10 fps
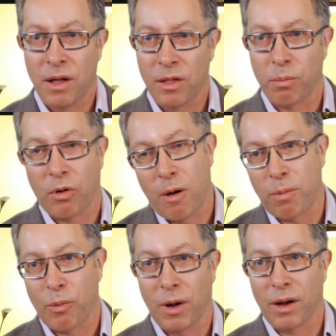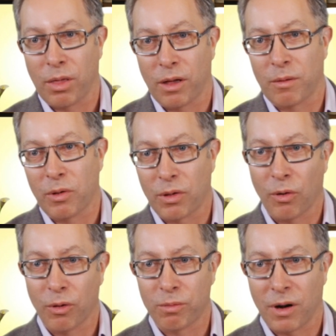The proper way to think about the
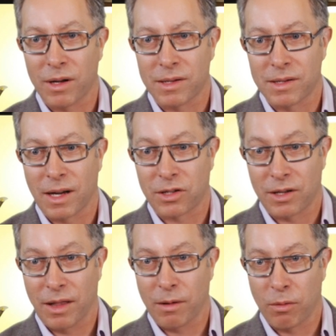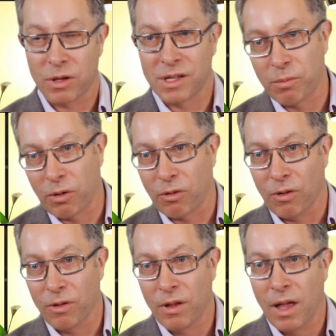gold price is actually the
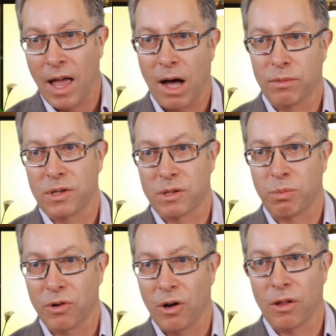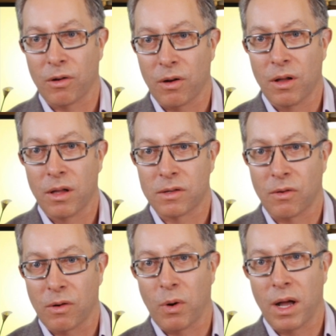reciprocal, ounces per dollar. So
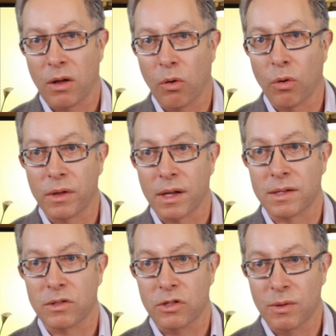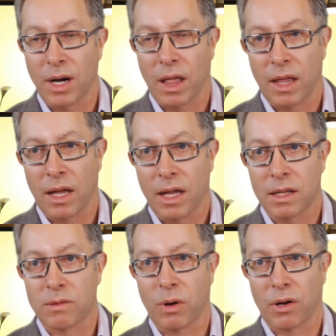in a way, gold doesn't do anything,
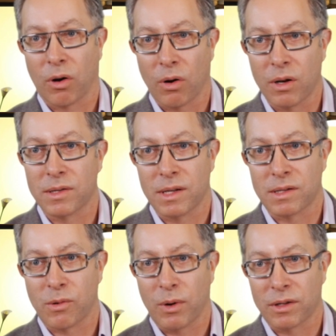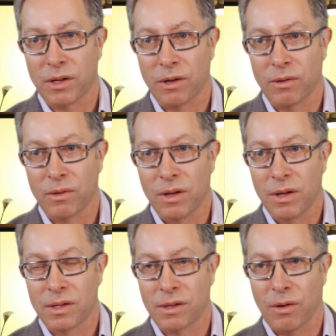it's what currency is going to do.
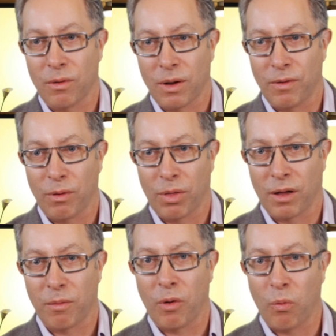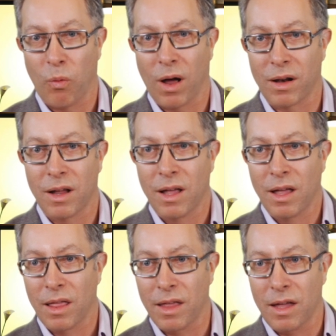So if you think about what
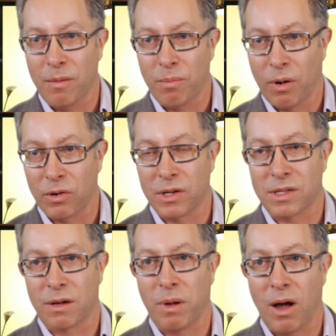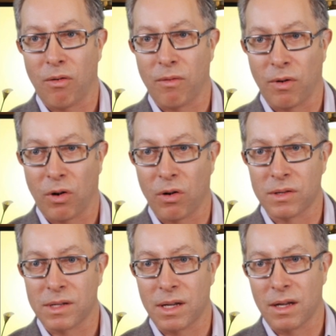the purchasing power of a
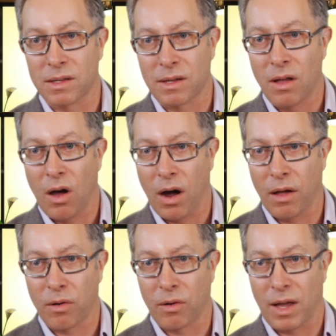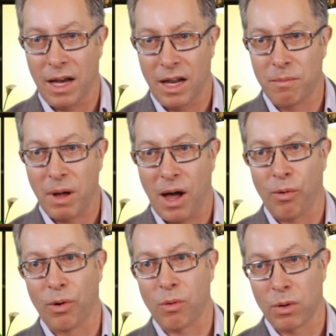currency is, either gaining
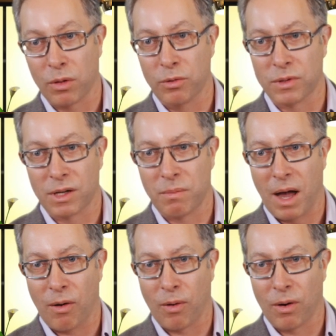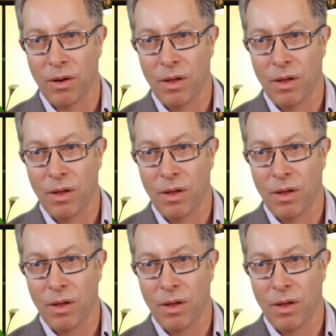power or losing power.